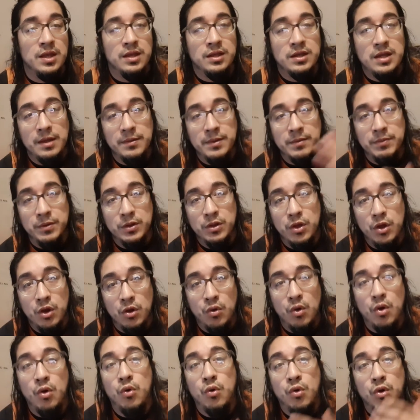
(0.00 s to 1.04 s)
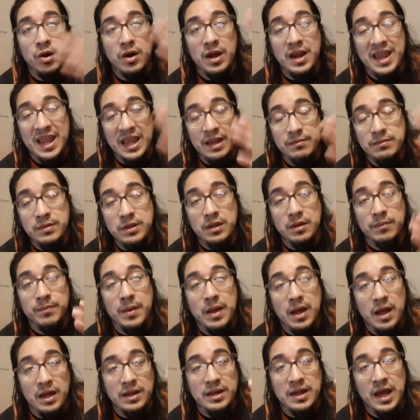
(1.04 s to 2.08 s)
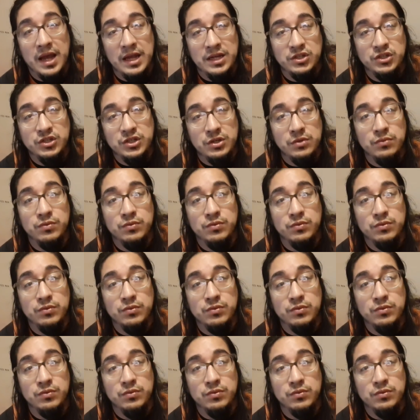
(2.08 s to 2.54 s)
comment below or hit me up on IG,